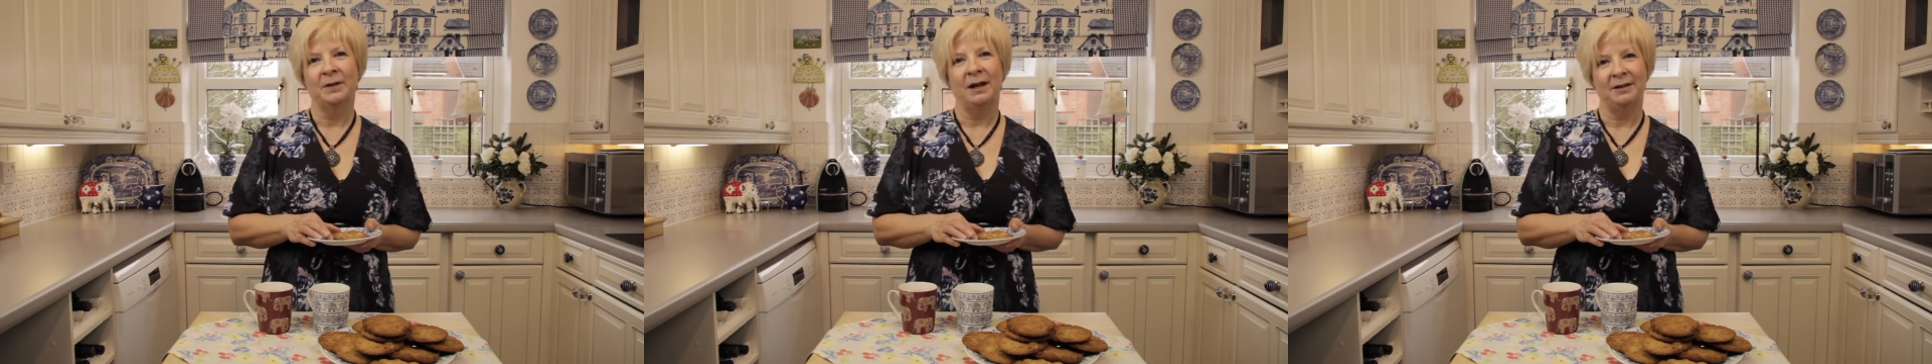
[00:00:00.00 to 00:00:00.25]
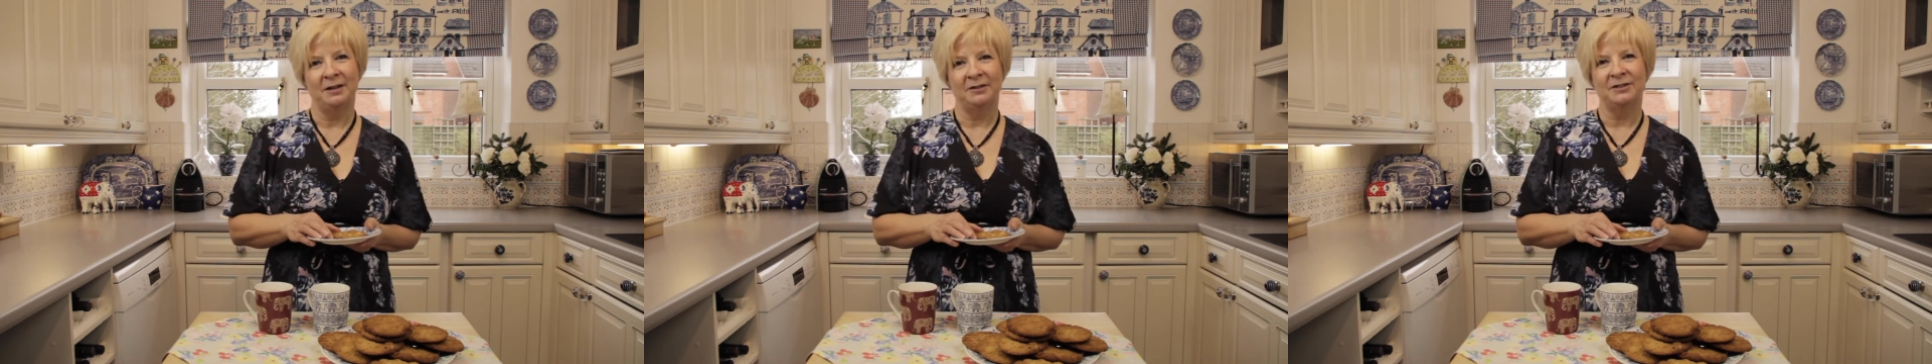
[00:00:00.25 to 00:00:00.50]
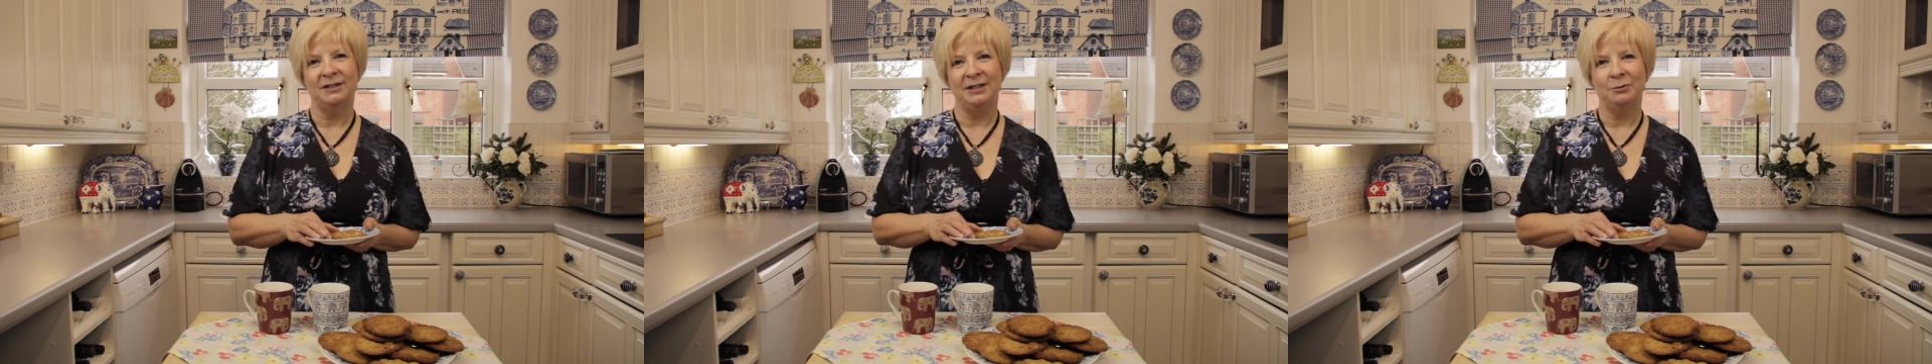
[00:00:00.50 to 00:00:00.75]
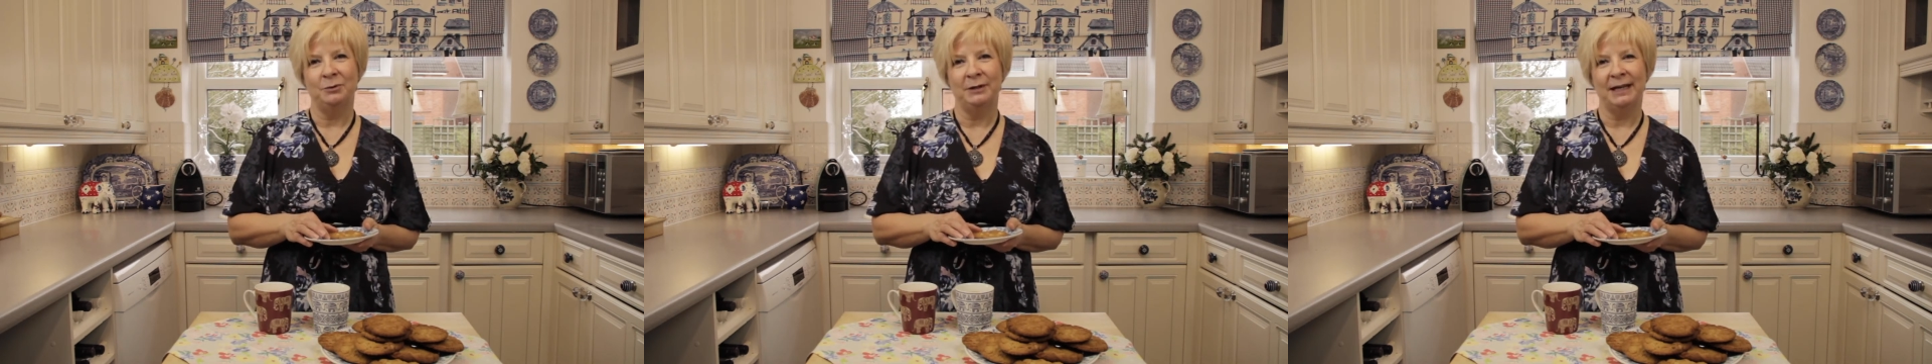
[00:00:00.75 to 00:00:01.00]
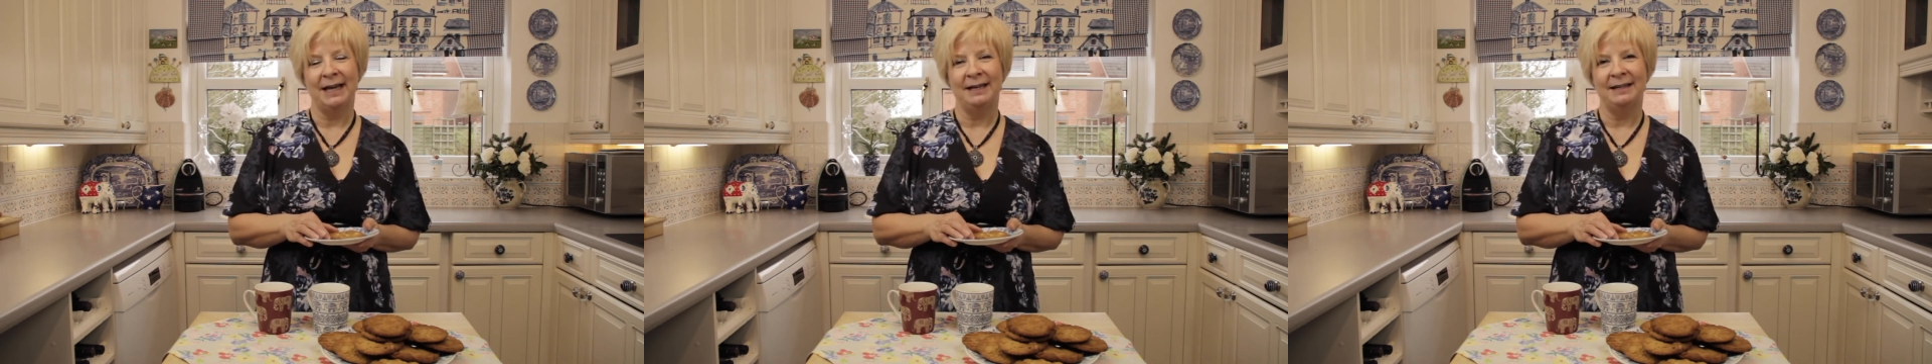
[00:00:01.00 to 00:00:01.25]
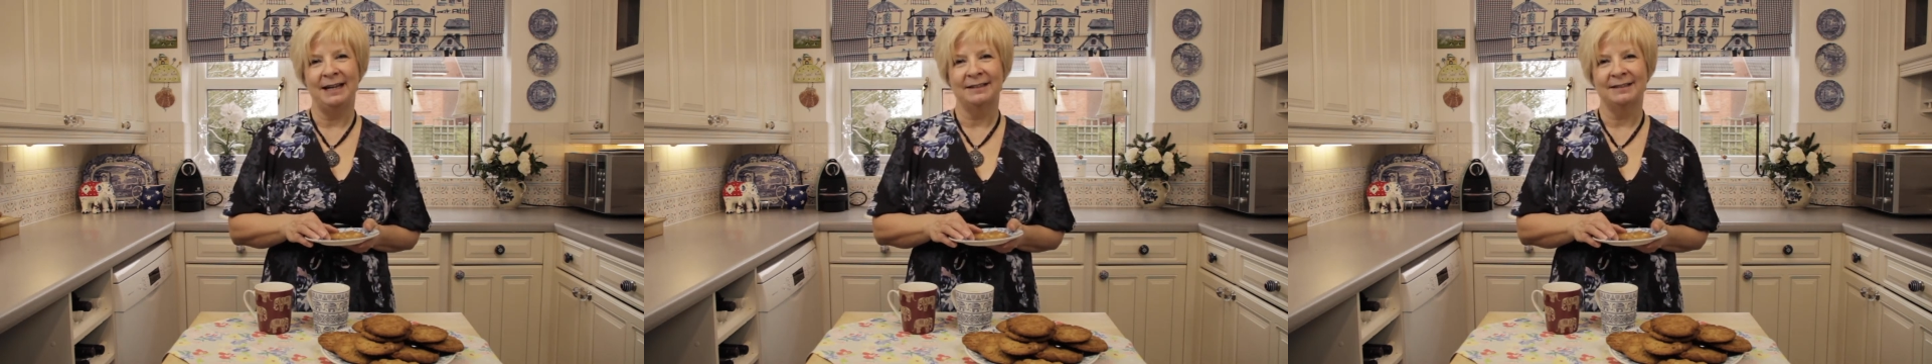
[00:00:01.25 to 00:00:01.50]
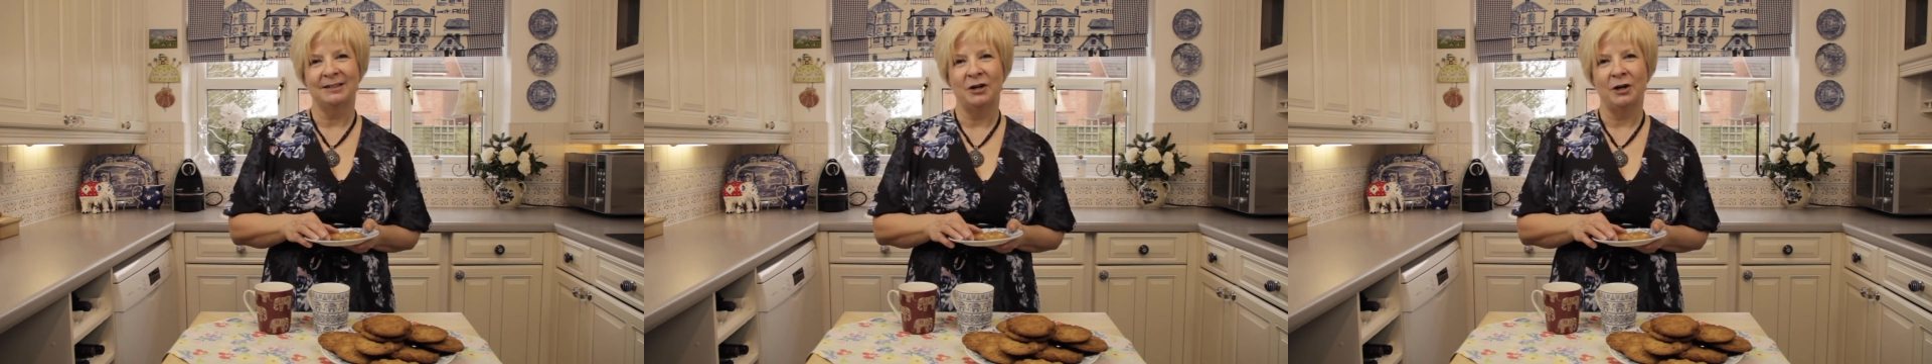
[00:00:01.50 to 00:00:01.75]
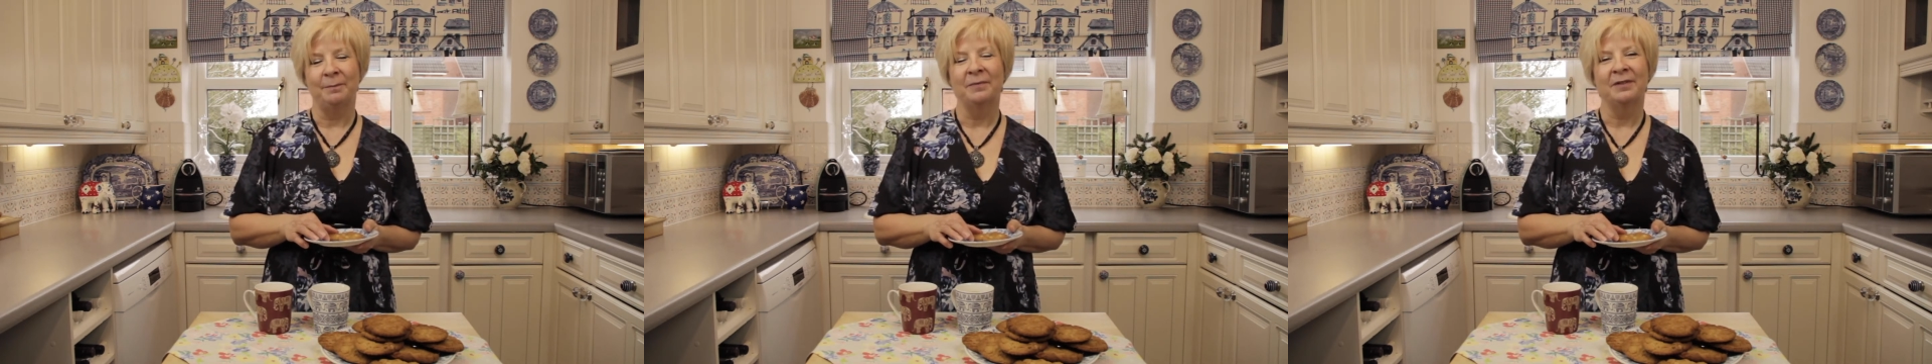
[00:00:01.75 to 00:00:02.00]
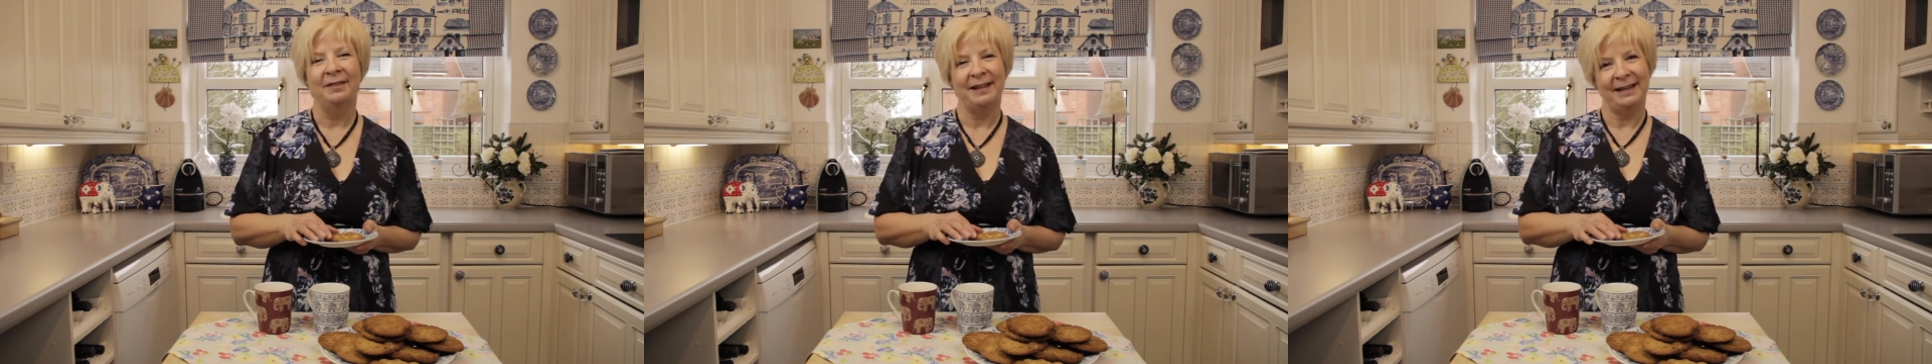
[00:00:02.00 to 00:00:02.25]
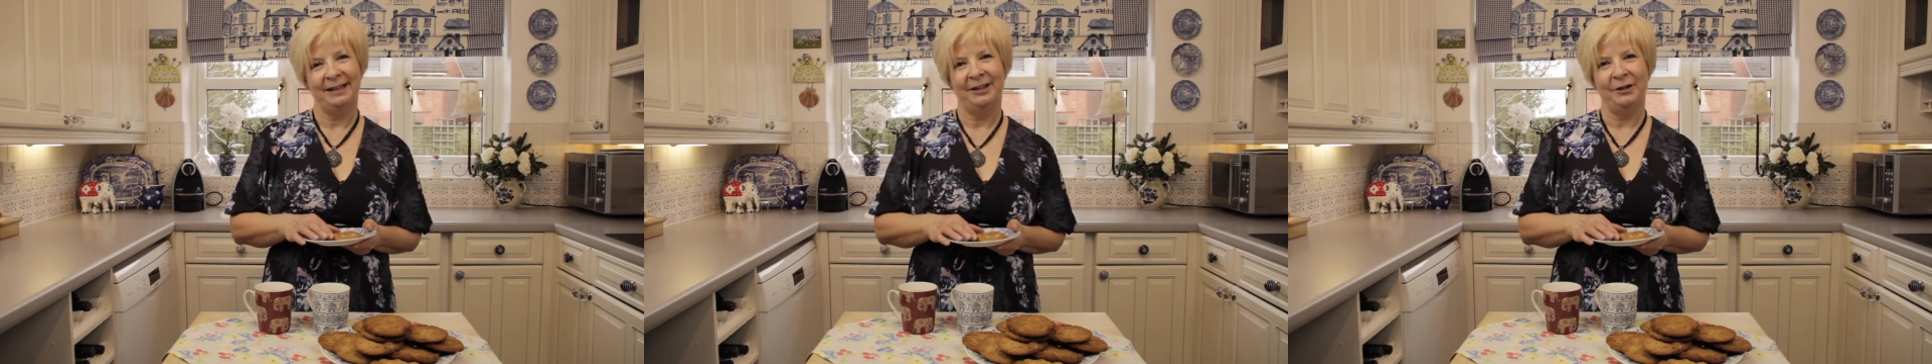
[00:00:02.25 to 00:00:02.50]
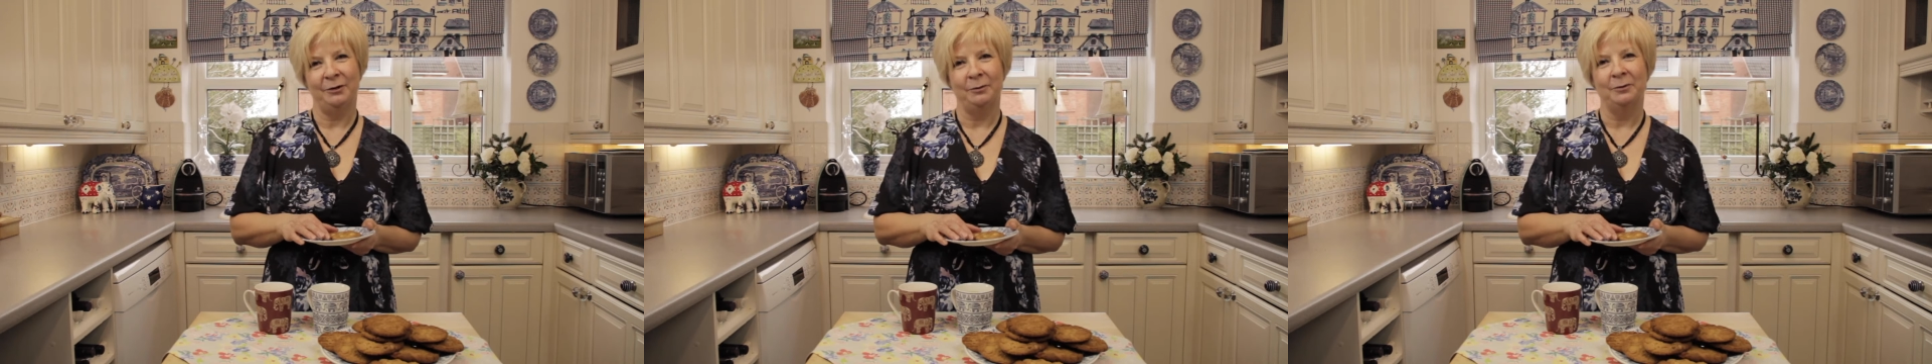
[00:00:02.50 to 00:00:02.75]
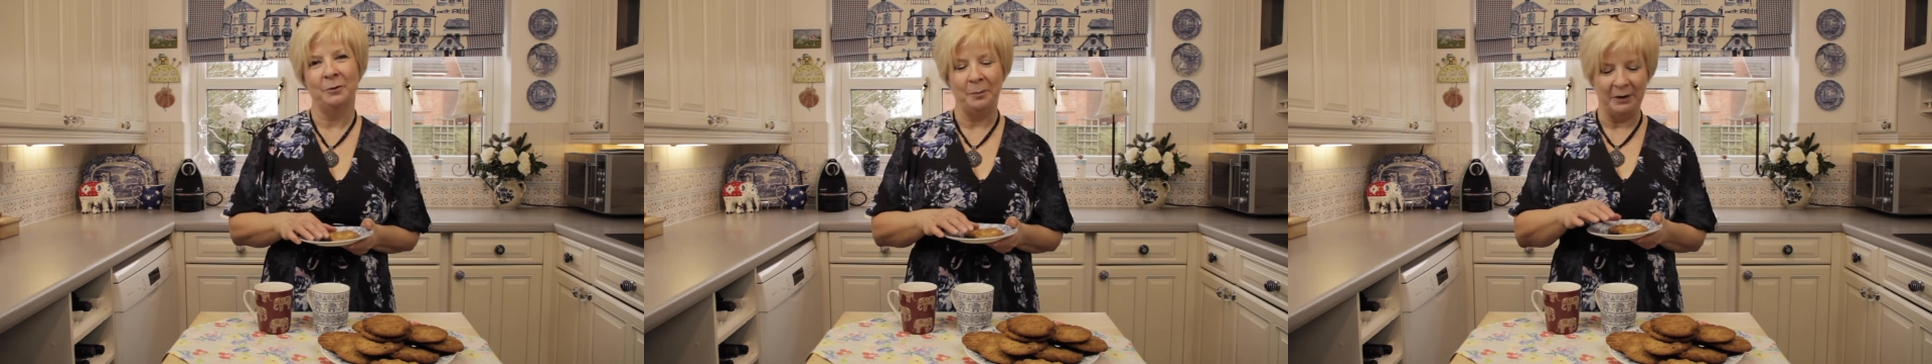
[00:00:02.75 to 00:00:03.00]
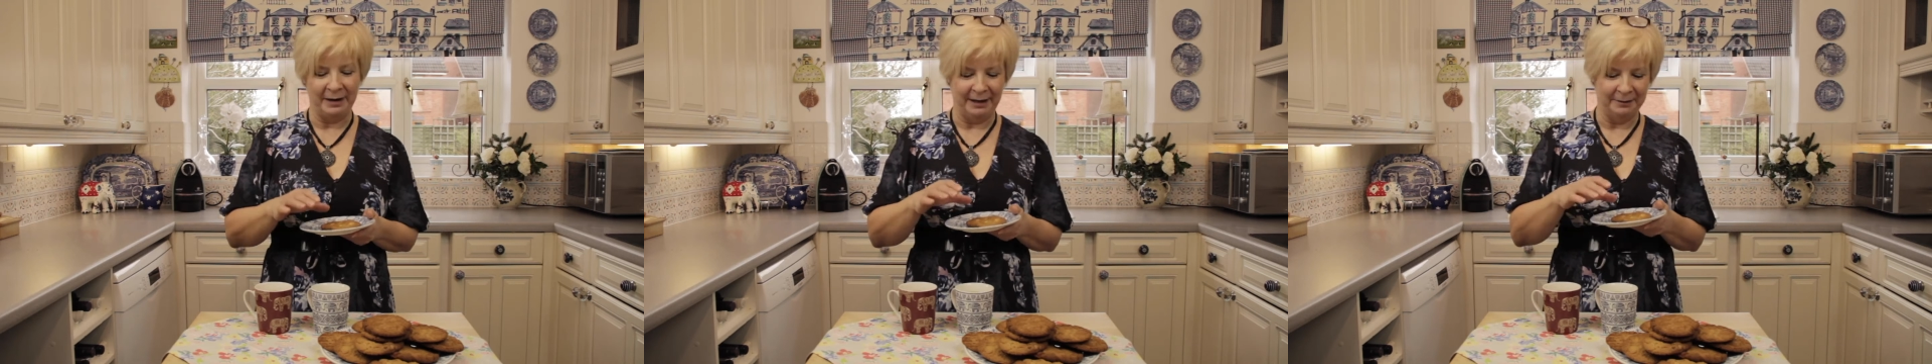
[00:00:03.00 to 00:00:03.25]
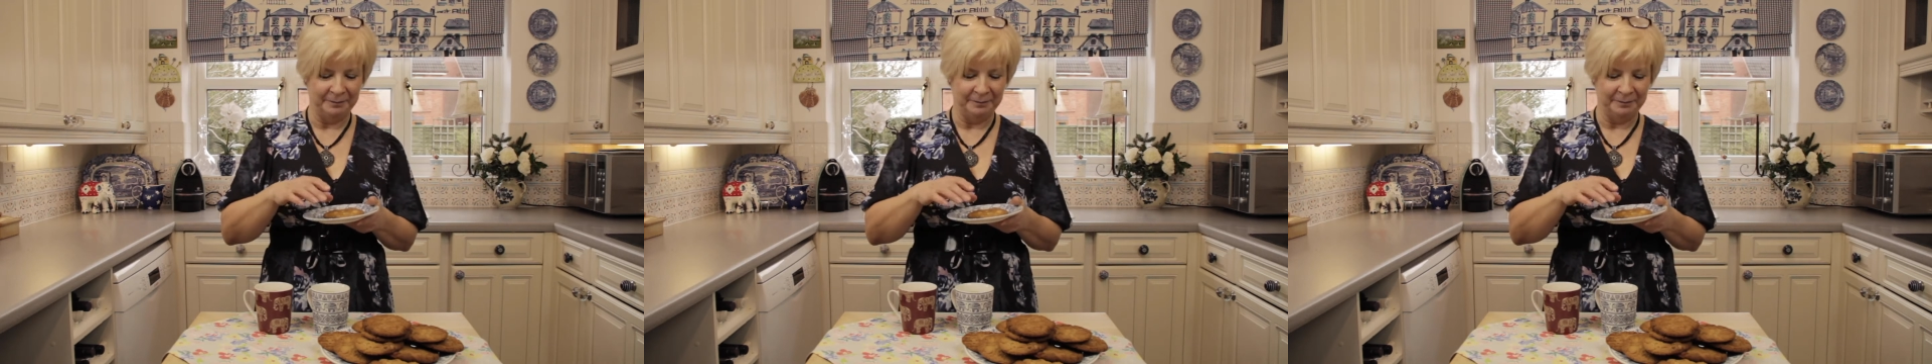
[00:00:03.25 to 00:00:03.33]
and I'll see you all again next time. Thank you. Goodbye.